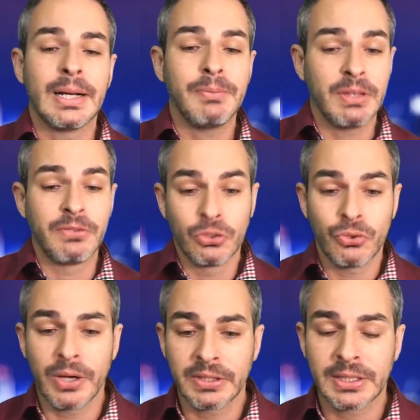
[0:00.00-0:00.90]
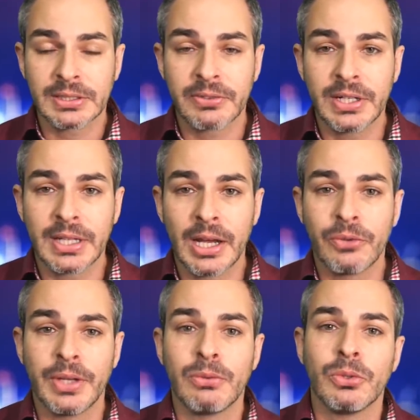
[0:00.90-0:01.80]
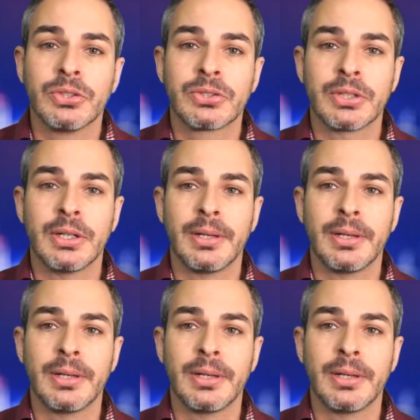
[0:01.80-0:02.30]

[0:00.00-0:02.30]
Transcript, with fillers: if you do have a Tesla right now, that was